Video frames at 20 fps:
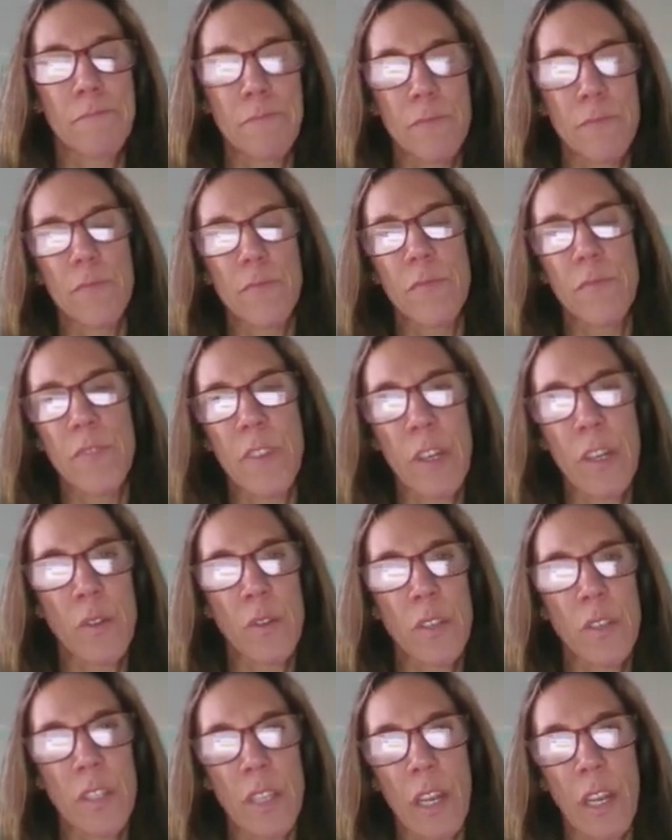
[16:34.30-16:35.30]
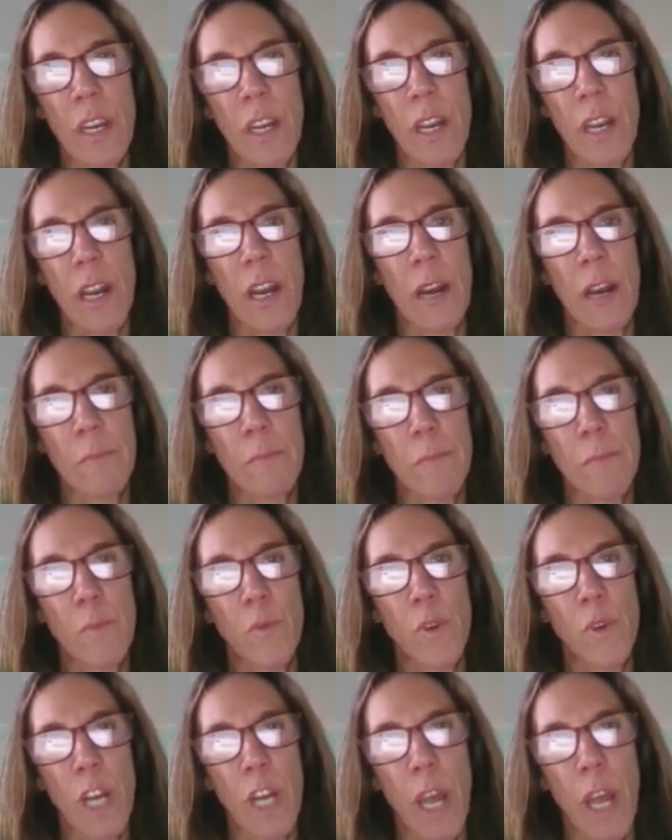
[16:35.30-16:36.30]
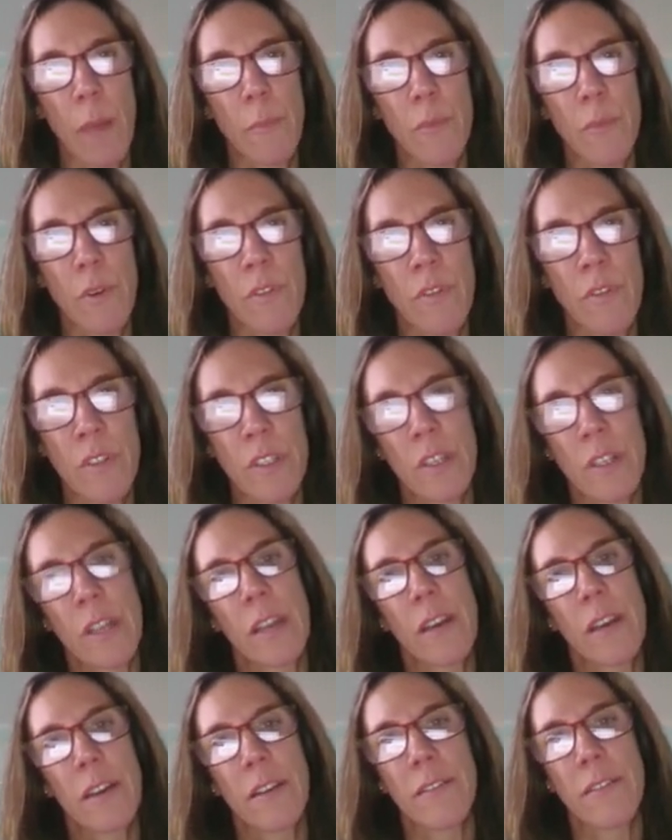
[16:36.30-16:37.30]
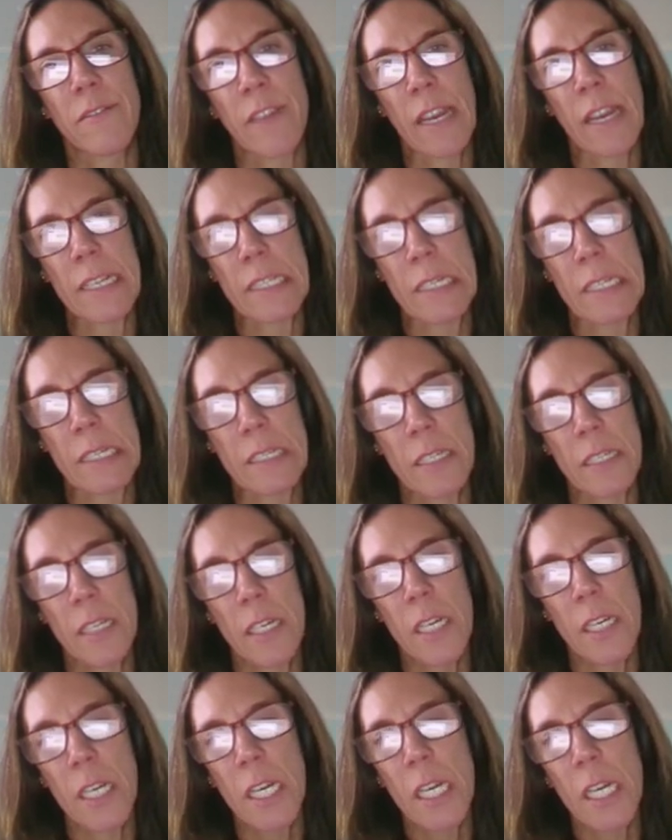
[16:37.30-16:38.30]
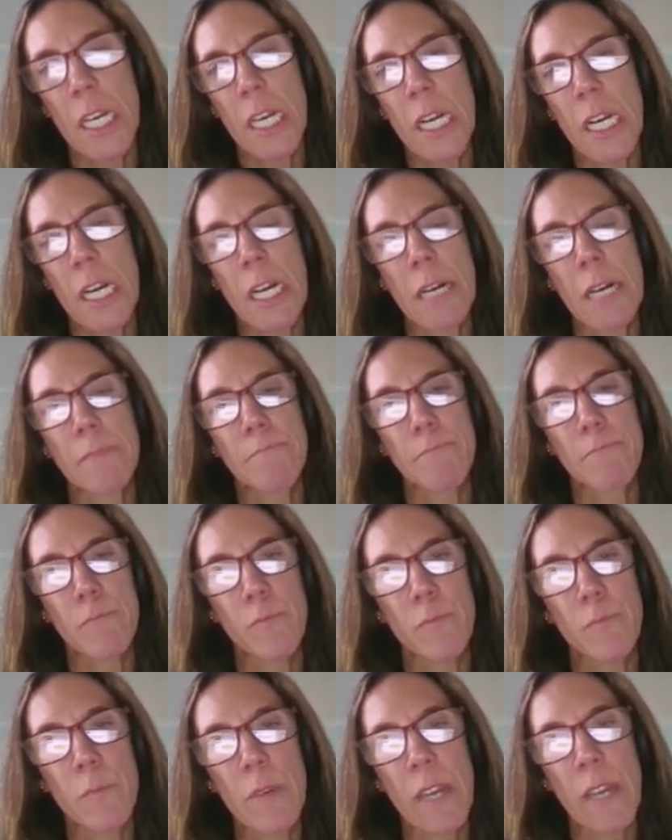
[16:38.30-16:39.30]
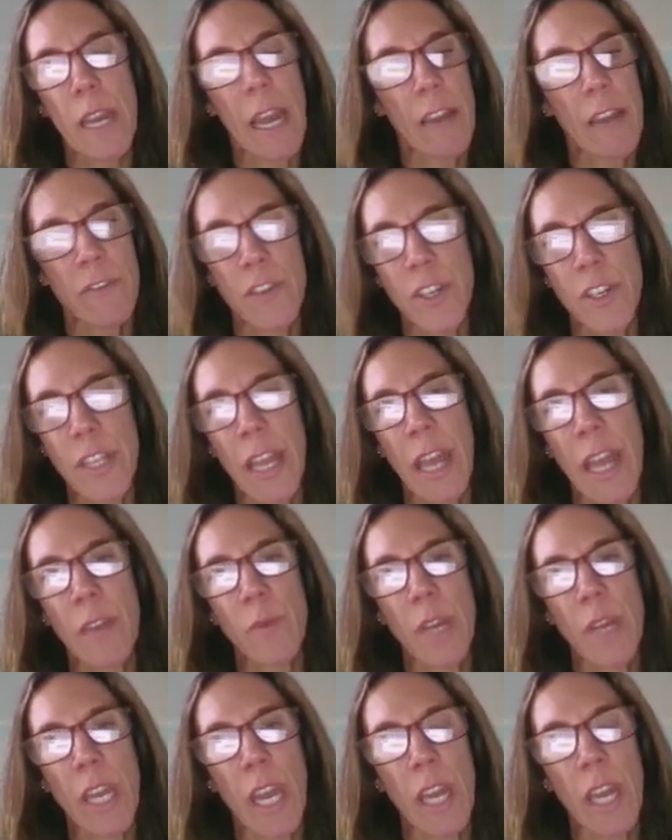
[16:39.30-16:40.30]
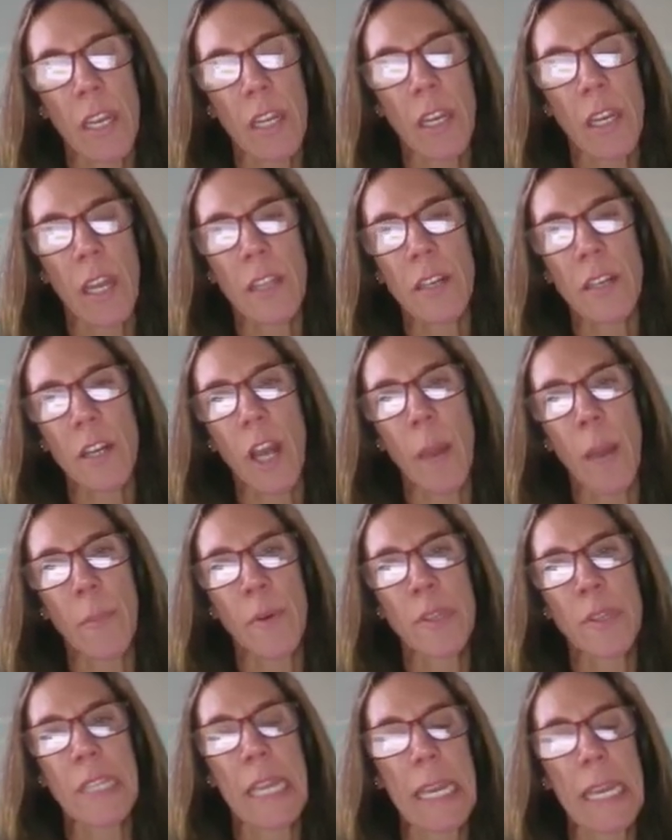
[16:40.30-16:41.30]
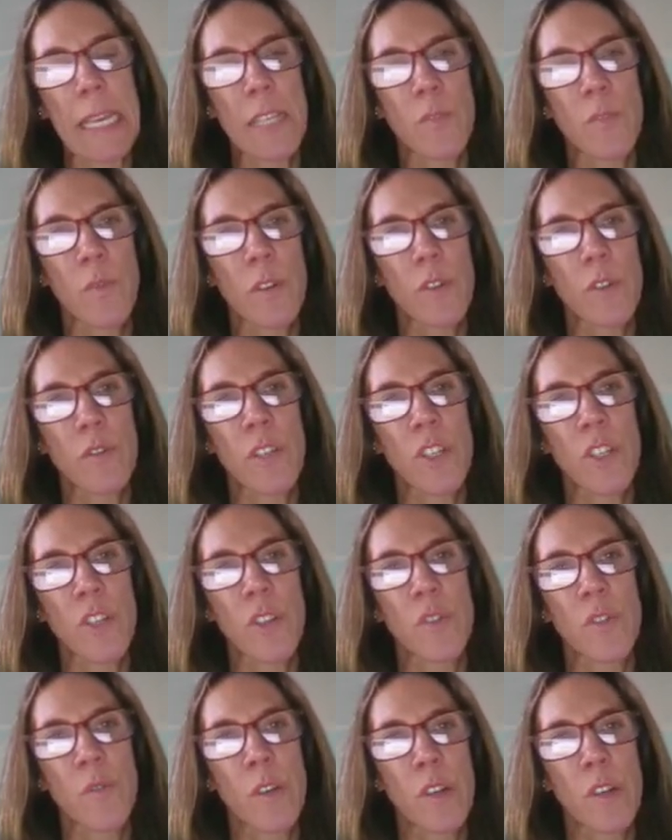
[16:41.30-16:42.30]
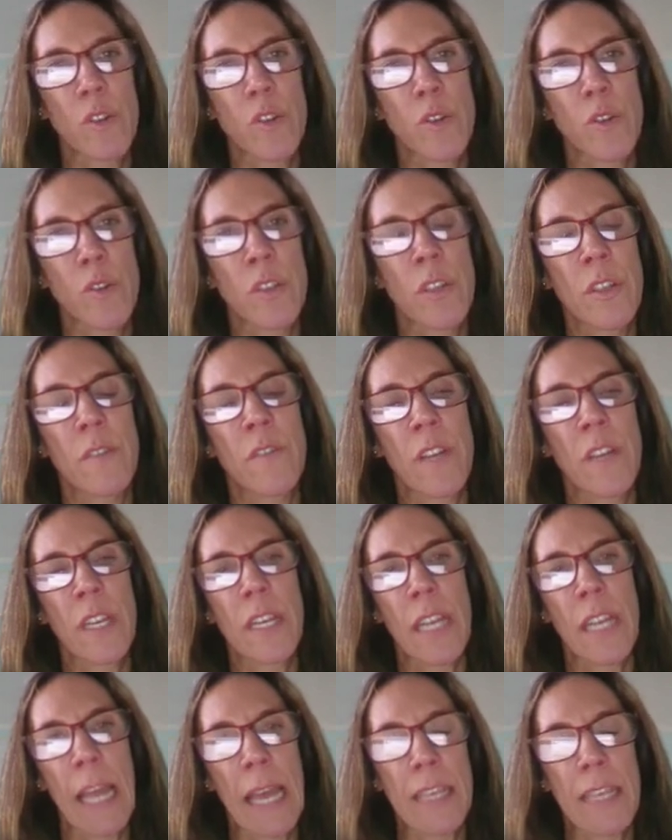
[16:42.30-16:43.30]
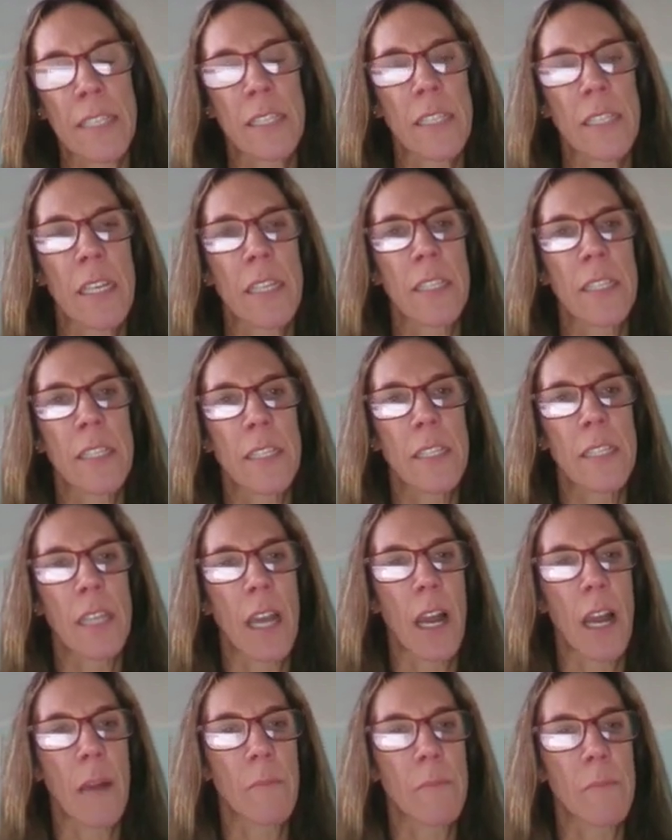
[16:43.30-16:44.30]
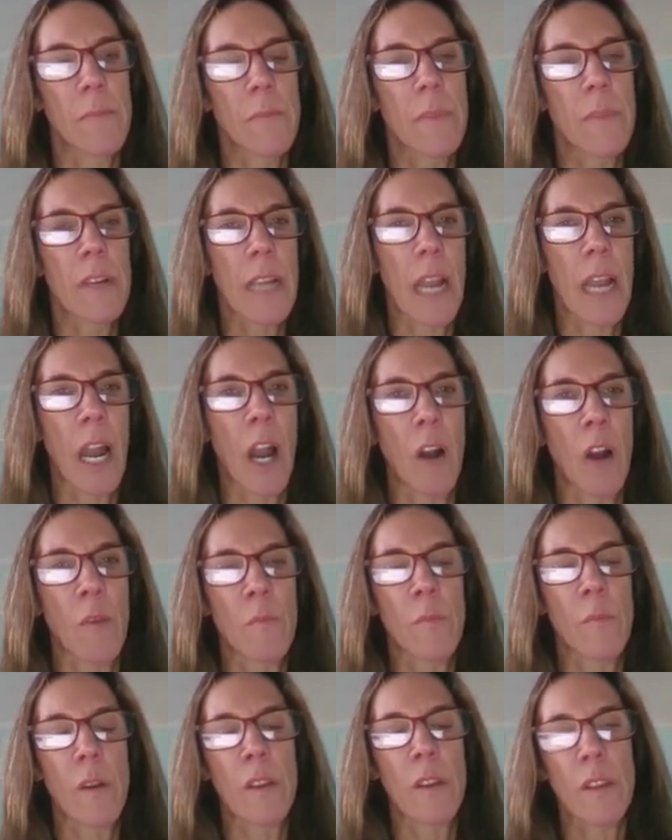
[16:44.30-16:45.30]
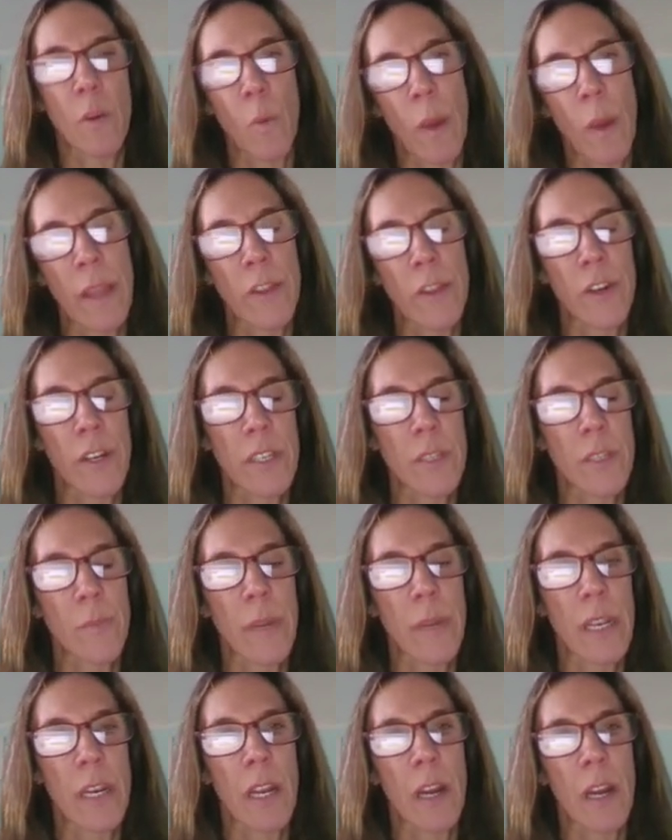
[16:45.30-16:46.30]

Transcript: fields that were not previously affected. After that, we had another couple of days when conditions were conducive, and it has since calmed. The weather has been